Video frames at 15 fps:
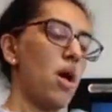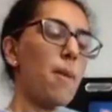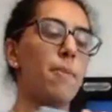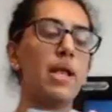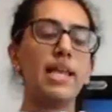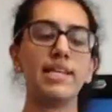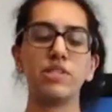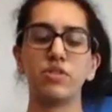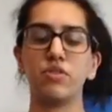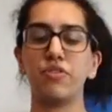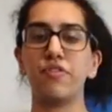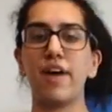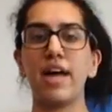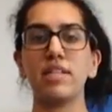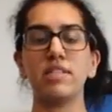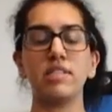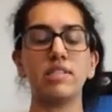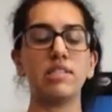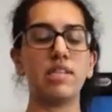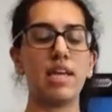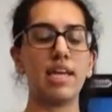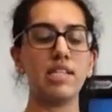Political
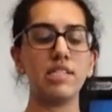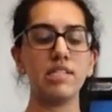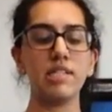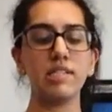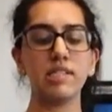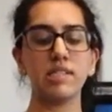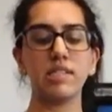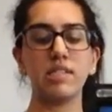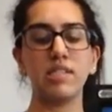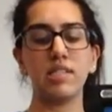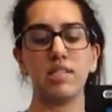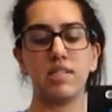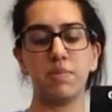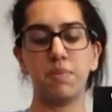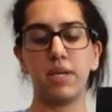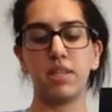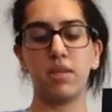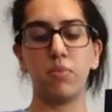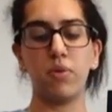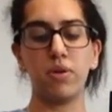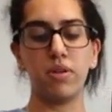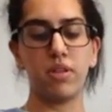factors. India is considered to be
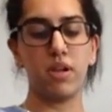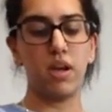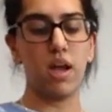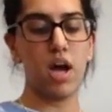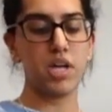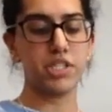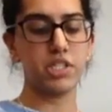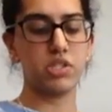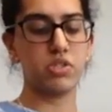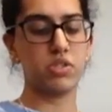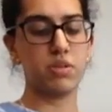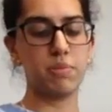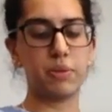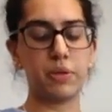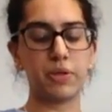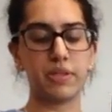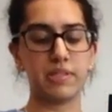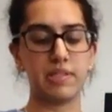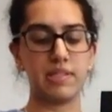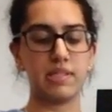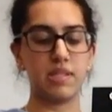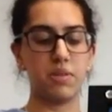one of the largest
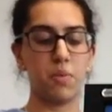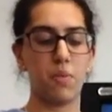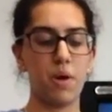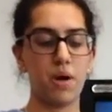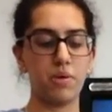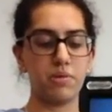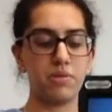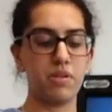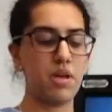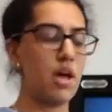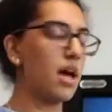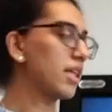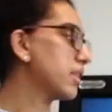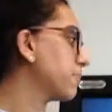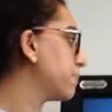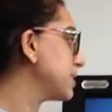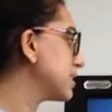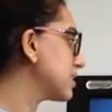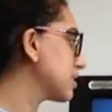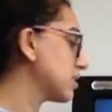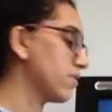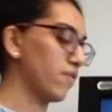democracies in the world. The
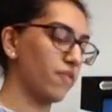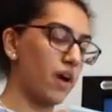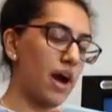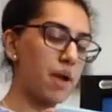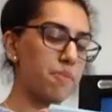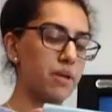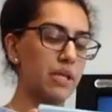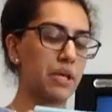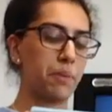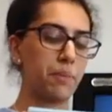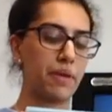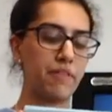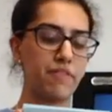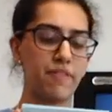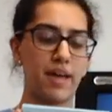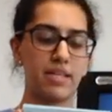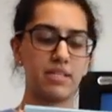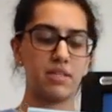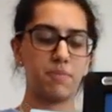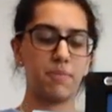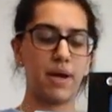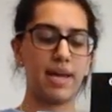business environment can be
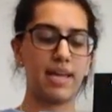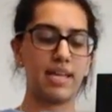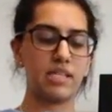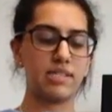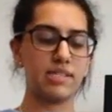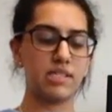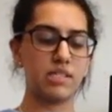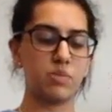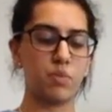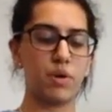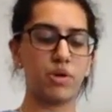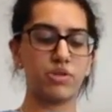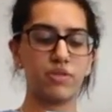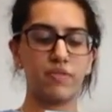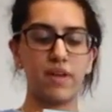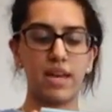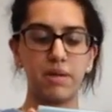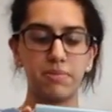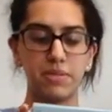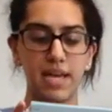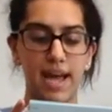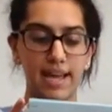affected by India's
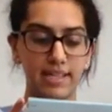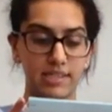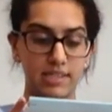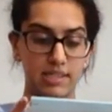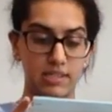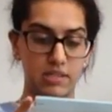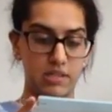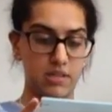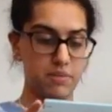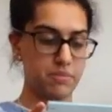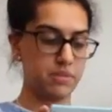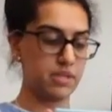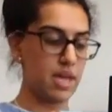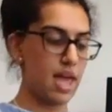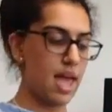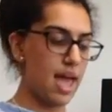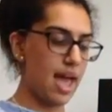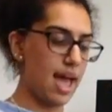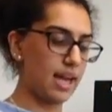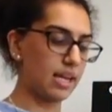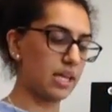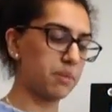well-developed tax systems
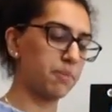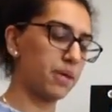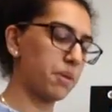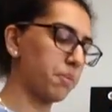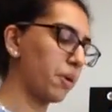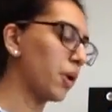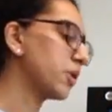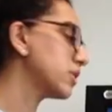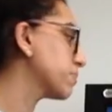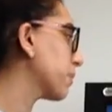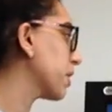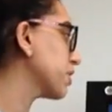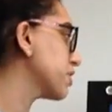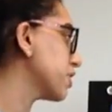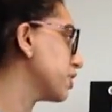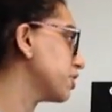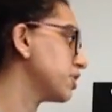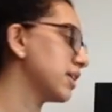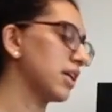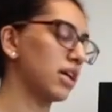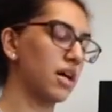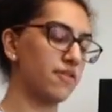and can be imposed by the
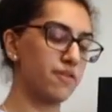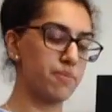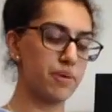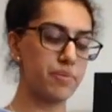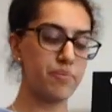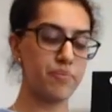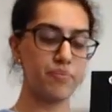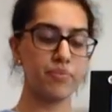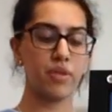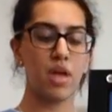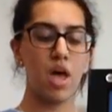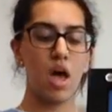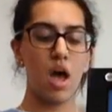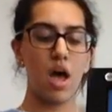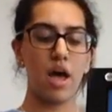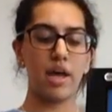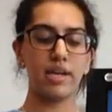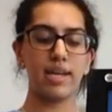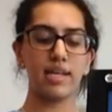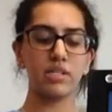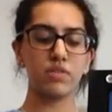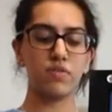union government.
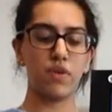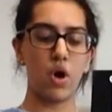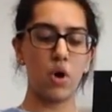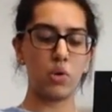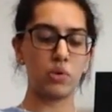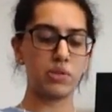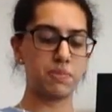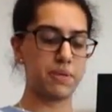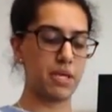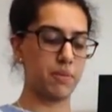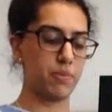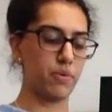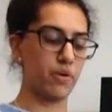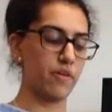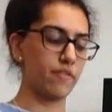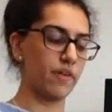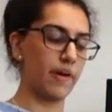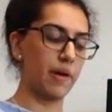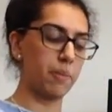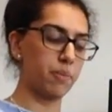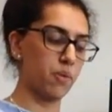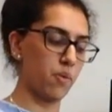Earnings for older people are
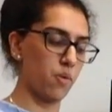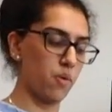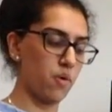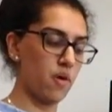very poor.